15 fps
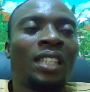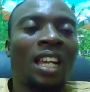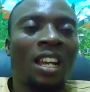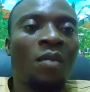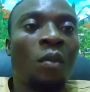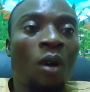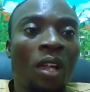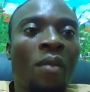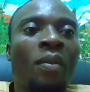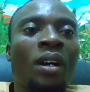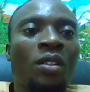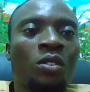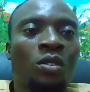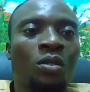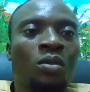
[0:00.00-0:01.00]
tell more
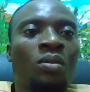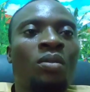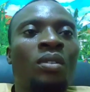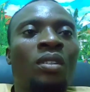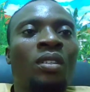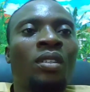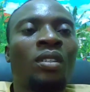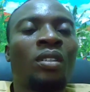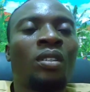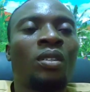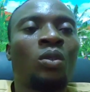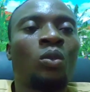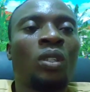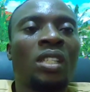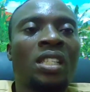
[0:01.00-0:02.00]
about you
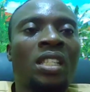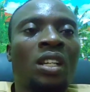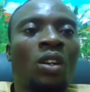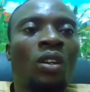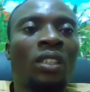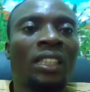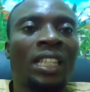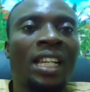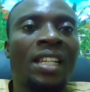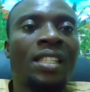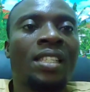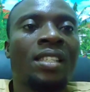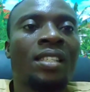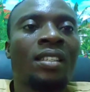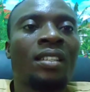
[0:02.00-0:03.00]
with the
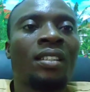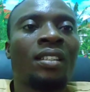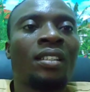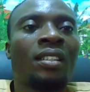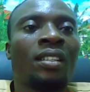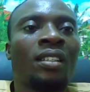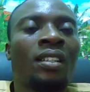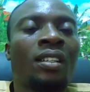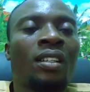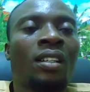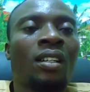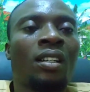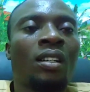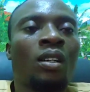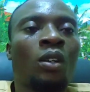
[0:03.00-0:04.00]
content
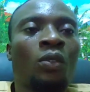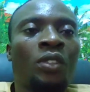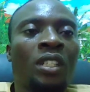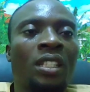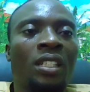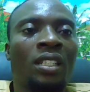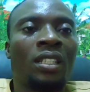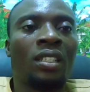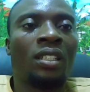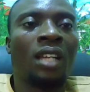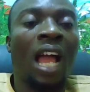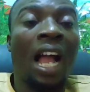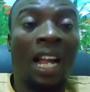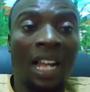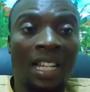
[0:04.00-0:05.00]
of the
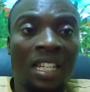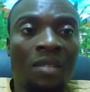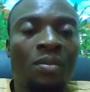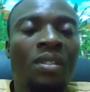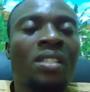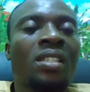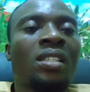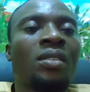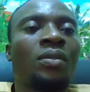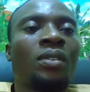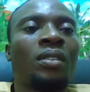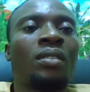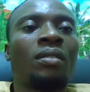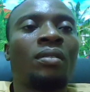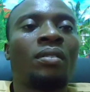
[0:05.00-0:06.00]
academic CV.